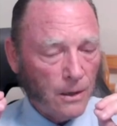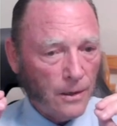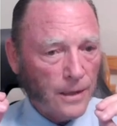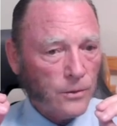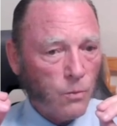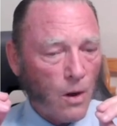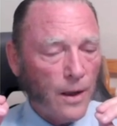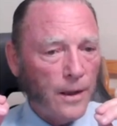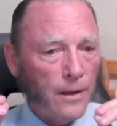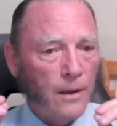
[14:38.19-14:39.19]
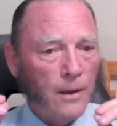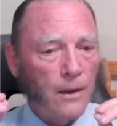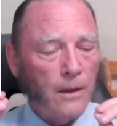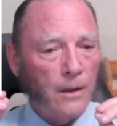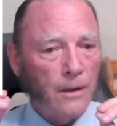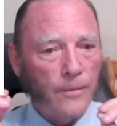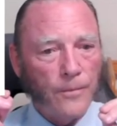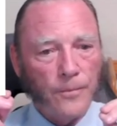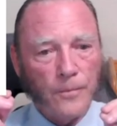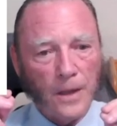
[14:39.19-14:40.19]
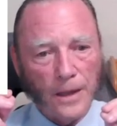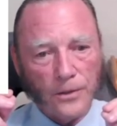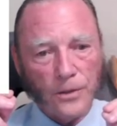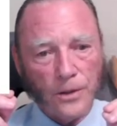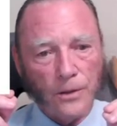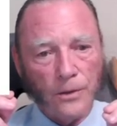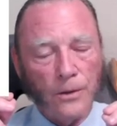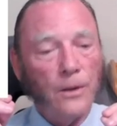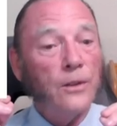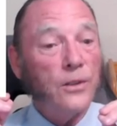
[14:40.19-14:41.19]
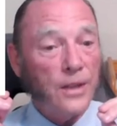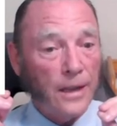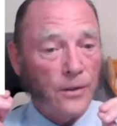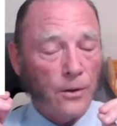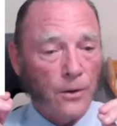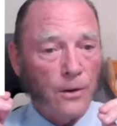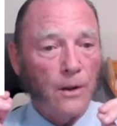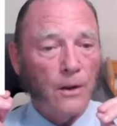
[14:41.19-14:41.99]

That's why it's the center